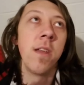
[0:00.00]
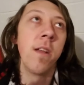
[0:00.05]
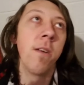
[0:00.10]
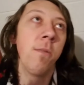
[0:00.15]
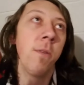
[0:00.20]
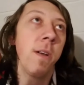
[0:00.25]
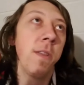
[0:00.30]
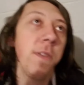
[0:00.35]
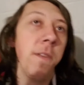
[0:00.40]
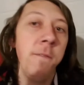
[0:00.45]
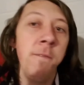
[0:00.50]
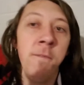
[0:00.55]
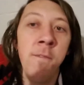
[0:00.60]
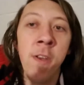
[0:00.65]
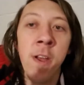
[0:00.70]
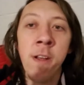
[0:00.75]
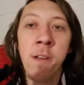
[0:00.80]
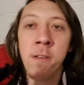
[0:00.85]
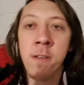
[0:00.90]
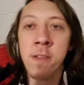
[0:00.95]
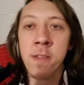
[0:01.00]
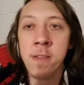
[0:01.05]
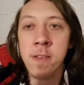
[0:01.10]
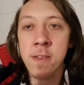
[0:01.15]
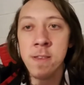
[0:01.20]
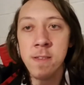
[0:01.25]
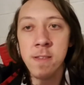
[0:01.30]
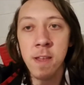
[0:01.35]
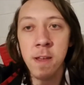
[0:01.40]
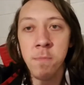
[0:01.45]
at the very least
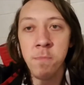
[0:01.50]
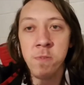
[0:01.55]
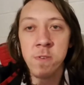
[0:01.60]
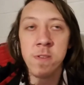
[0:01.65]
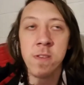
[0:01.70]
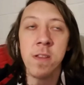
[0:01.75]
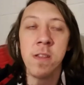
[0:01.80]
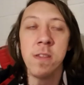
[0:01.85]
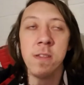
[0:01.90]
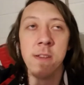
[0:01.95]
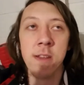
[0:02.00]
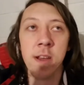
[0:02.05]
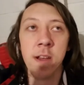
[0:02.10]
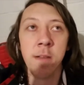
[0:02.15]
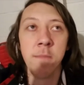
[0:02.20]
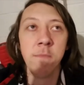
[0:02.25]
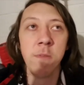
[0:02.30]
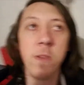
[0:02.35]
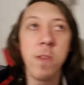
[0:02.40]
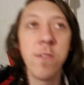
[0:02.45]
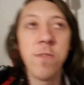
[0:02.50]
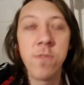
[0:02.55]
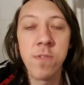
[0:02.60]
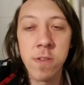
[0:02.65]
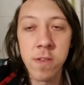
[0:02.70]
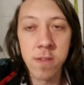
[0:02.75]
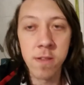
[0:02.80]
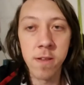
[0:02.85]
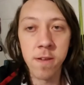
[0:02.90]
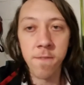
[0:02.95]
10% of the time, but usually
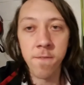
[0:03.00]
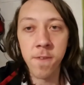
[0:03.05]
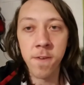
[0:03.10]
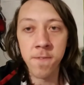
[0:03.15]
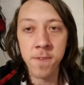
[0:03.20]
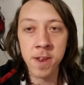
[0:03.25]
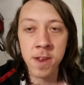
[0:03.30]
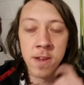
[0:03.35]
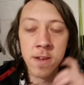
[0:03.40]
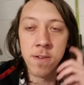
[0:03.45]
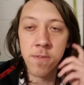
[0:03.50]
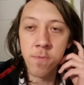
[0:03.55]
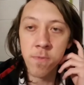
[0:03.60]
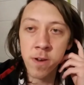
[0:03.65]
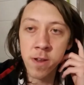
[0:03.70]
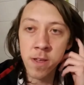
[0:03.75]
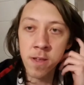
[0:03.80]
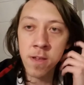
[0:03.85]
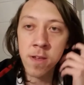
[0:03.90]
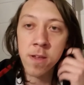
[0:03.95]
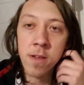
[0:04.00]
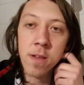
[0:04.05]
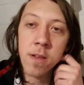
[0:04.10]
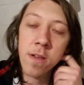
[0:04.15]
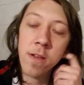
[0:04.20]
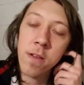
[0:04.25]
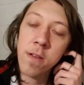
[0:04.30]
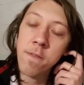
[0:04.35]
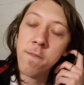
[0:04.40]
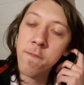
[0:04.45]
like 15 to 25%
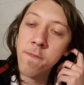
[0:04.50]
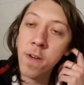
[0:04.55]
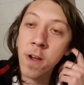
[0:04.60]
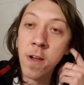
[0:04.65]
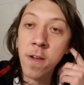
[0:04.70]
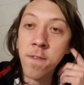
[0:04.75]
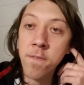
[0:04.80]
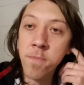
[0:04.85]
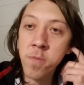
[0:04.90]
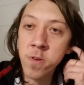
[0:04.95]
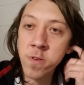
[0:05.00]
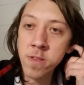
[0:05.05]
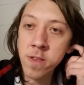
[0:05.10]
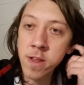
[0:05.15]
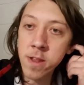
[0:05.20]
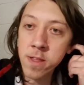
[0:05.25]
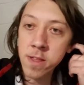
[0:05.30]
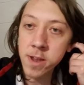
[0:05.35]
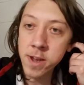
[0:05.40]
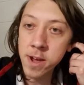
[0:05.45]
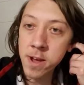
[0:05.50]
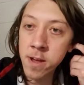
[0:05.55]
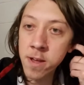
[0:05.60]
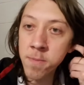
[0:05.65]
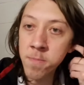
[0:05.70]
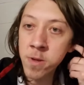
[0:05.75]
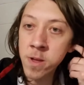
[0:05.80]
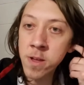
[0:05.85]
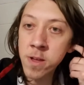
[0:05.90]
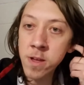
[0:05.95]
of the time.
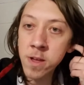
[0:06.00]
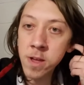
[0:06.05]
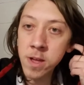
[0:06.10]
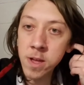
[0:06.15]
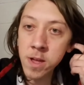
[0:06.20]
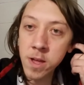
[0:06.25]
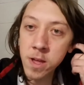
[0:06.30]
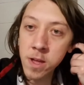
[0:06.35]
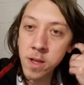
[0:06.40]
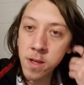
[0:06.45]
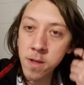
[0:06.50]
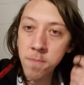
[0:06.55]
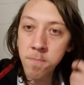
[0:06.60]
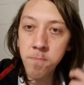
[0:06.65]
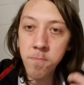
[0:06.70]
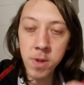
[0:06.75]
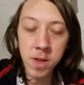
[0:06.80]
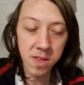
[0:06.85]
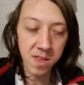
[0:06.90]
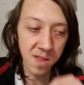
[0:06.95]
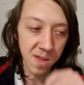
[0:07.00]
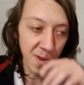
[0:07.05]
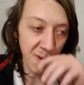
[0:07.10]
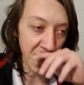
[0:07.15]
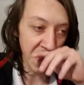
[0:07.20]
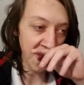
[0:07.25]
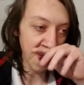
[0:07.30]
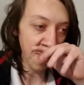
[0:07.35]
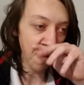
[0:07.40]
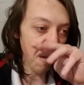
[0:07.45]
Basically, with
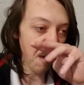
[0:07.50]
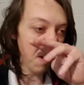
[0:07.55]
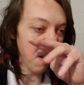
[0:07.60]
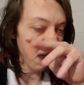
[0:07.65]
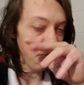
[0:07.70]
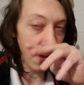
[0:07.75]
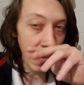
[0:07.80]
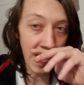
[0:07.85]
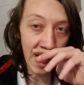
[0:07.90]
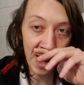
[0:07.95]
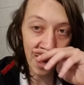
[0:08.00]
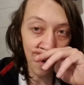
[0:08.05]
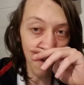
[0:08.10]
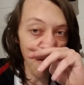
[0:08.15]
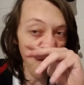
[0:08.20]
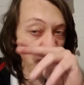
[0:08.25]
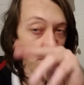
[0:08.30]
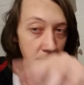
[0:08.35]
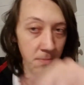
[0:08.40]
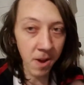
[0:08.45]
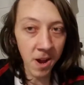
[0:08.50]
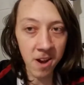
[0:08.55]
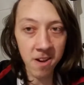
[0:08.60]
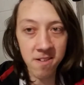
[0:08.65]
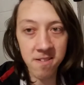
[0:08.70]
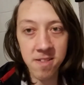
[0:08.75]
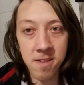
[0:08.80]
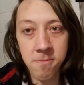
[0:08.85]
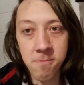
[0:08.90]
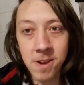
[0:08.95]
the remaining over pairs
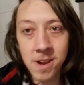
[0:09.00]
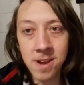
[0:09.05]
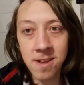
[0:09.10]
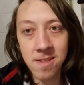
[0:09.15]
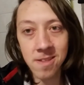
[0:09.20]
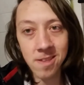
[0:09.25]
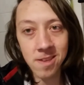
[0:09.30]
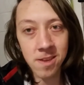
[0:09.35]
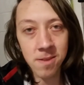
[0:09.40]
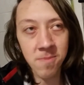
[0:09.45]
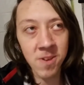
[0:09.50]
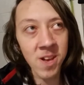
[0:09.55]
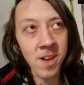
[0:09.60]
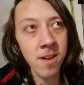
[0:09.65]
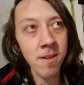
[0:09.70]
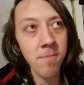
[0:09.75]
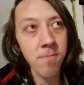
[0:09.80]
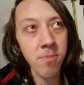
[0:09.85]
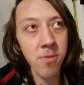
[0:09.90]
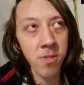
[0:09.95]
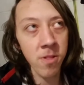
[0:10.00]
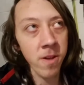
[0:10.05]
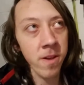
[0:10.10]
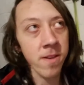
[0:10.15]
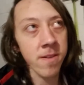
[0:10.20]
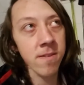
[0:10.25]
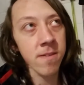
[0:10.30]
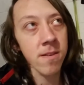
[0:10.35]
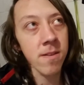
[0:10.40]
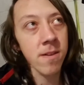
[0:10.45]
that we didn't see bet,
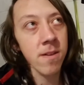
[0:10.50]
plus,